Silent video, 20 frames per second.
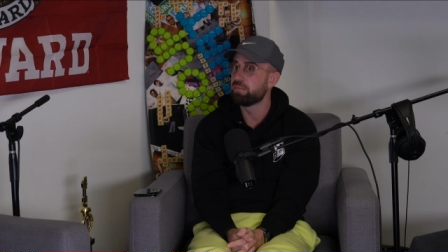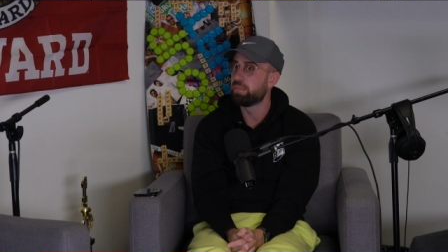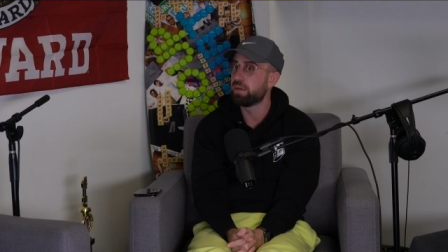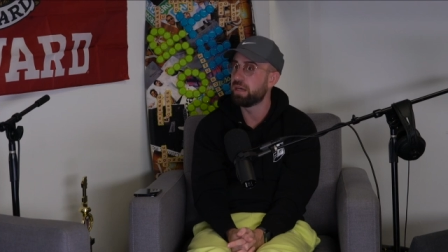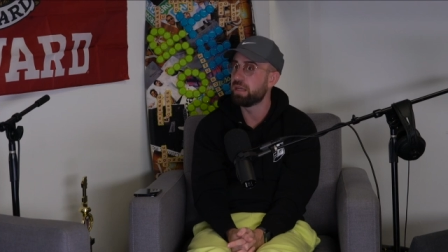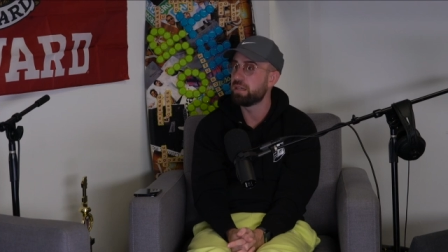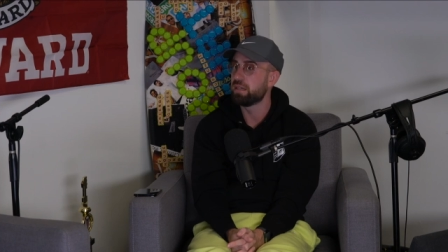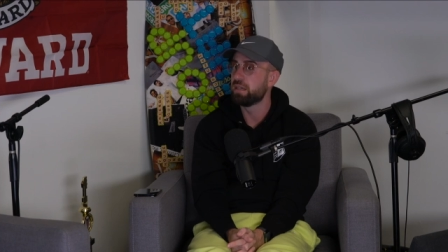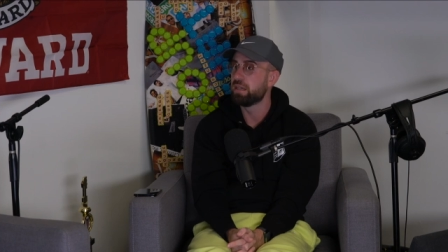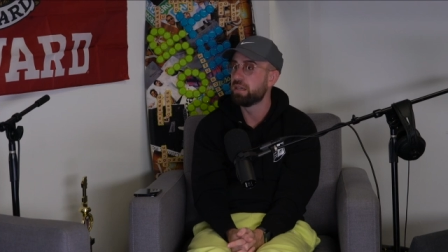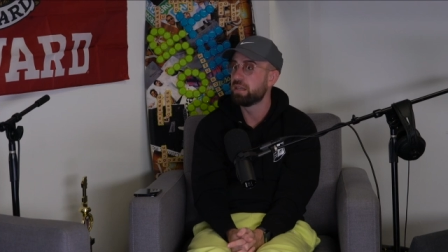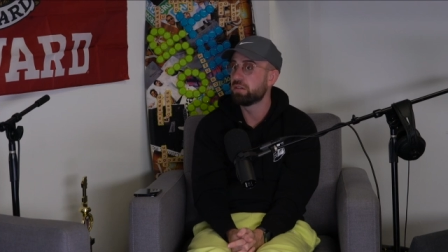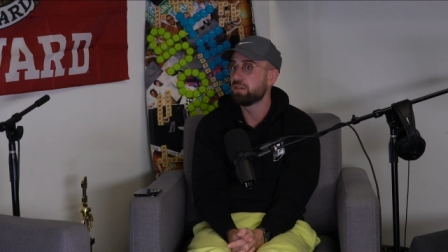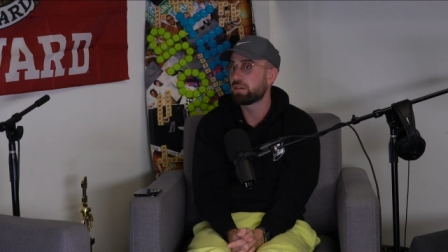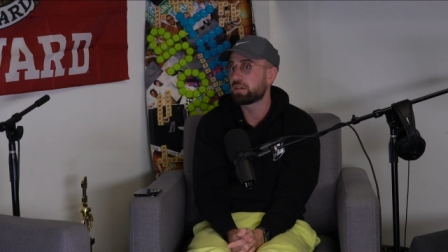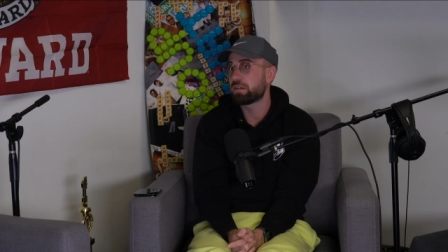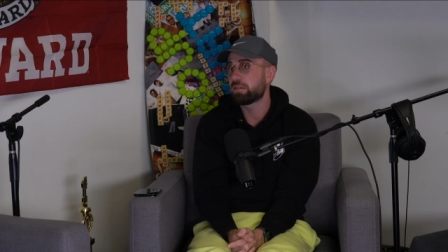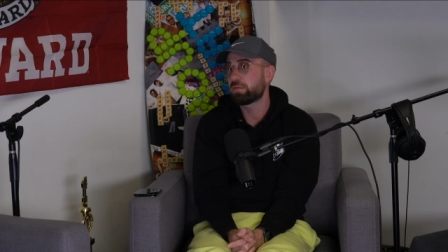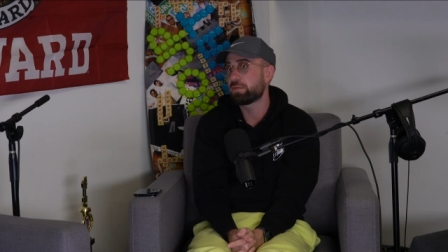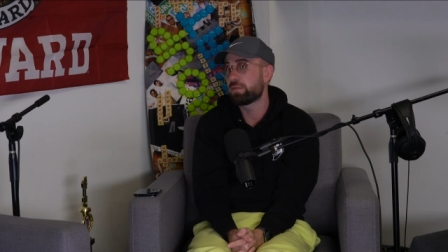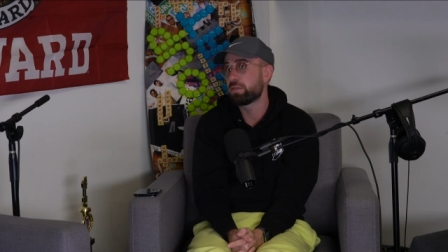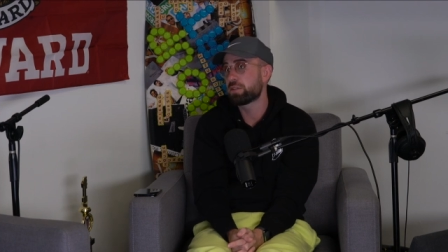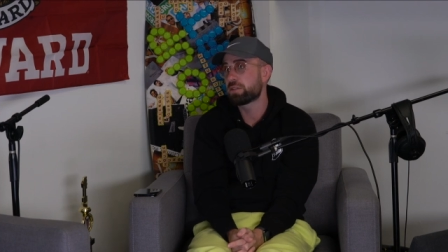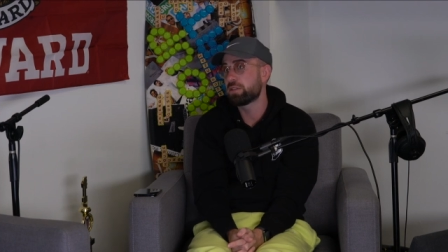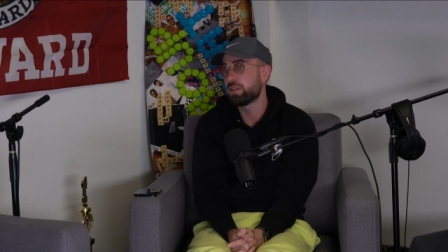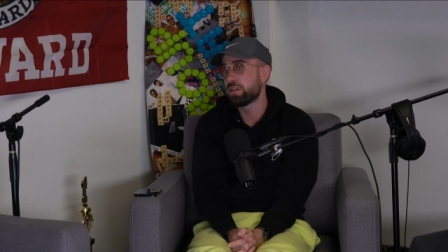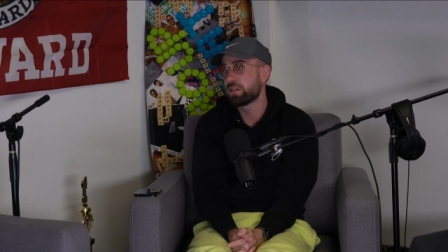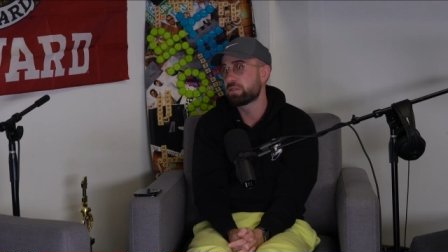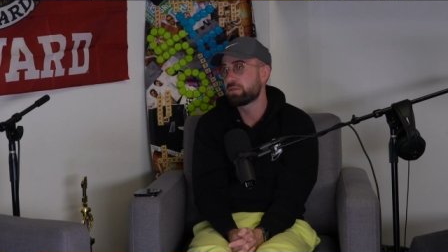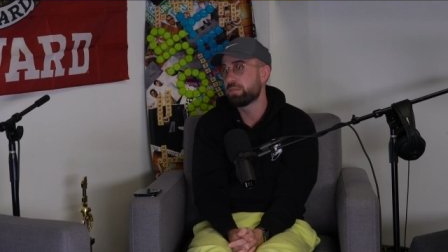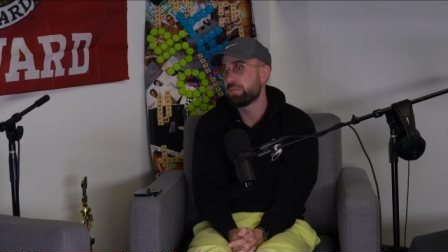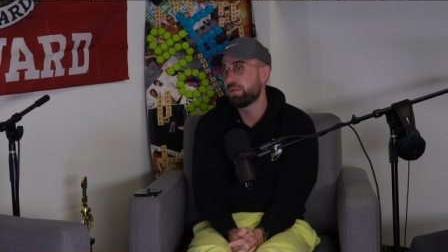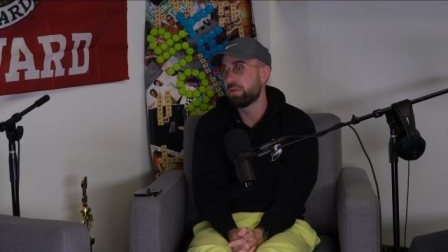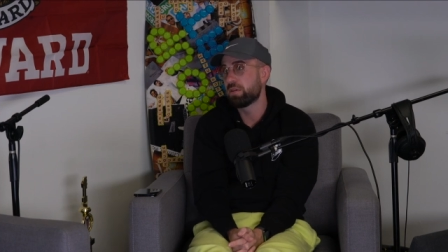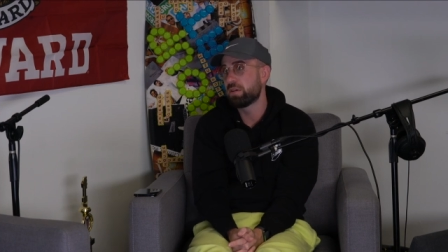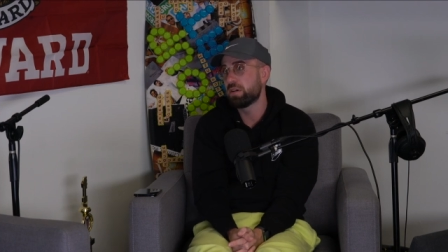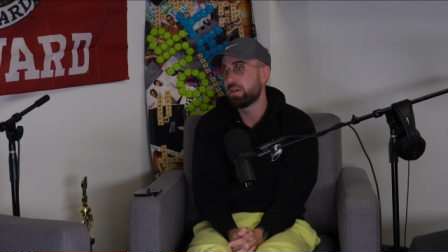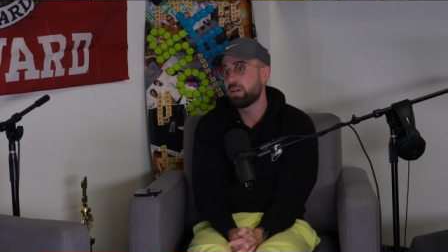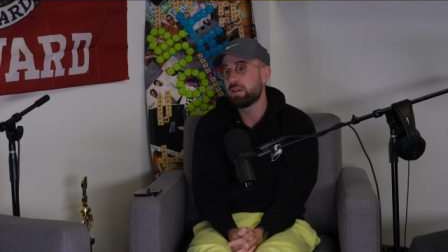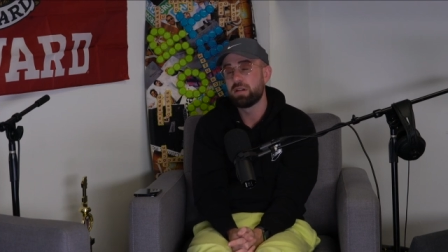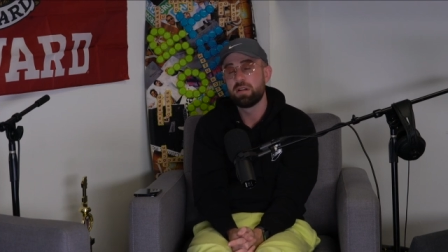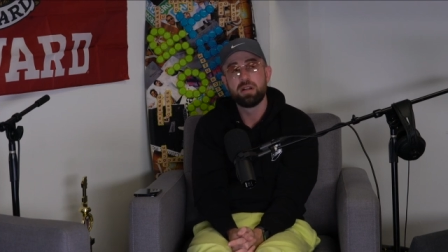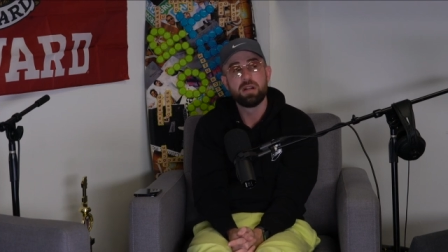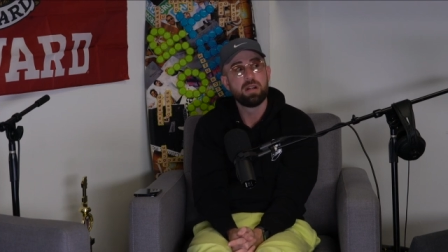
But look, first earnings report,